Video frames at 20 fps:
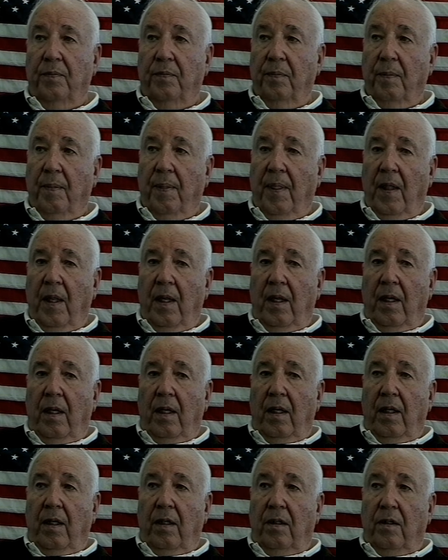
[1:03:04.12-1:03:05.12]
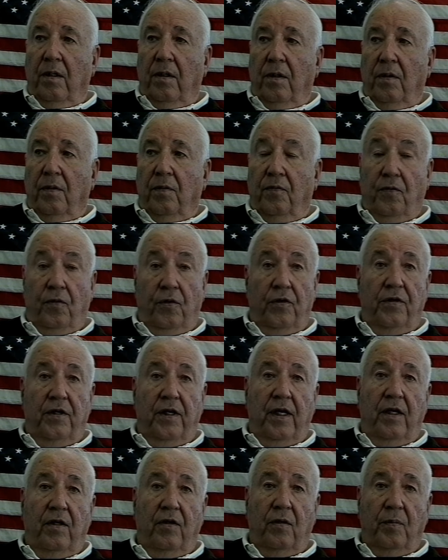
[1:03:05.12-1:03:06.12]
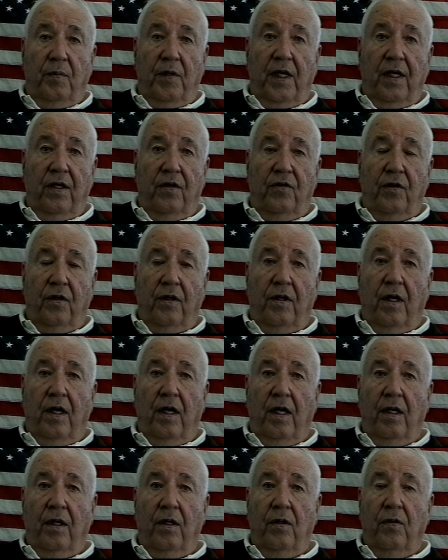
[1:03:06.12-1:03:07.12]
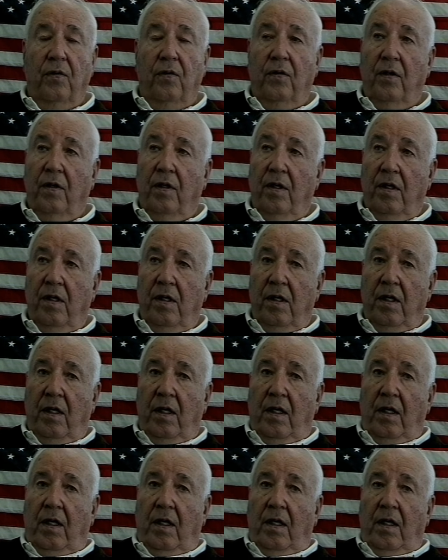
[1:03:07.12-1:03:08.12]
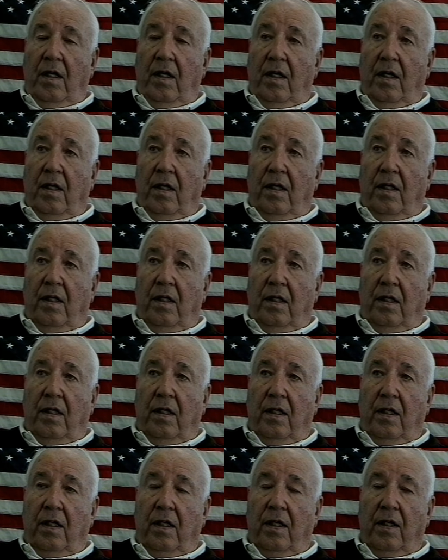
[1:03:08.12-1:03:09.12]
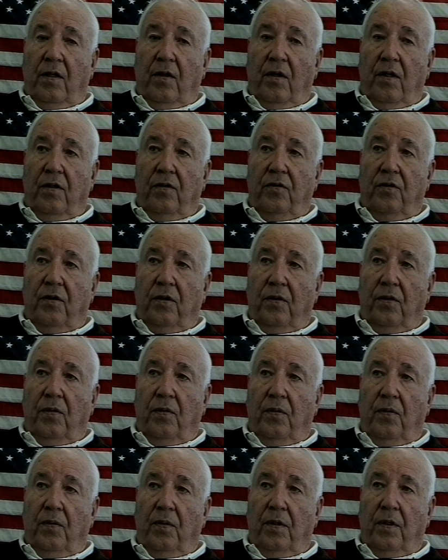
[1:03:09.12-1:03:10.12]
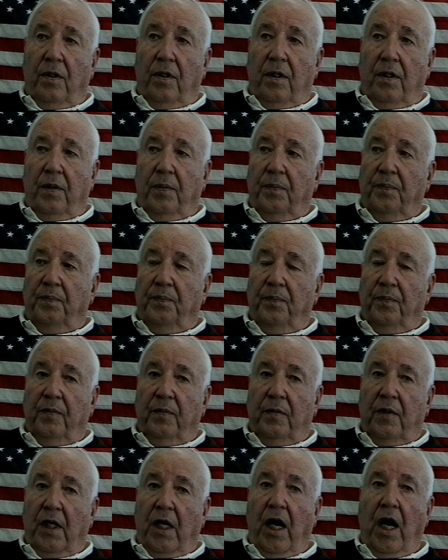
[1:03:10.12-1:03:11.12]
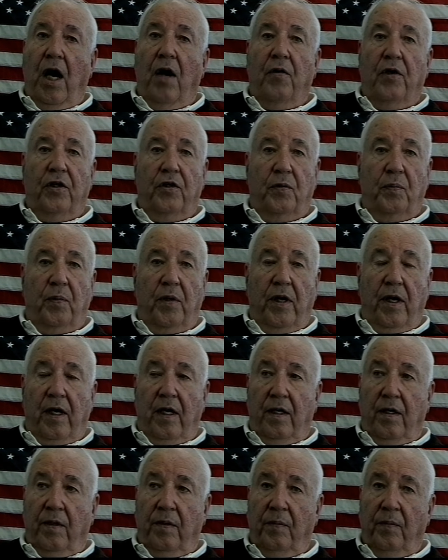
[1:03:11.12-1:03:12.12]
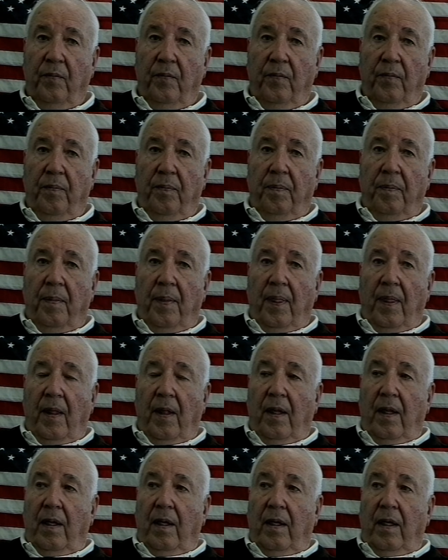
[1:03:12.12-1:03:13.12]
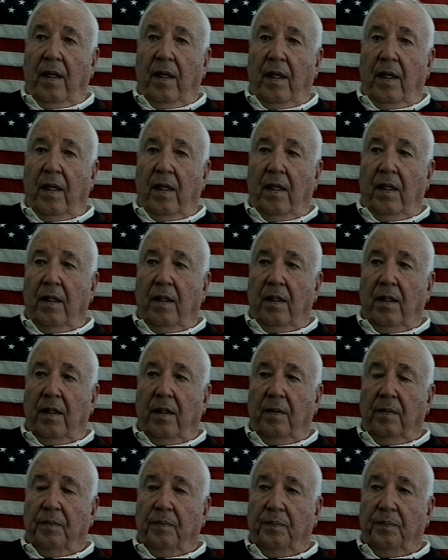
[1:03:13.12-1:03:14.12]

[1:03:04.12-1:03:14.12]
uh, to the First National Bank of Chicago, and uh, also uh, the Harris Bank. And uh,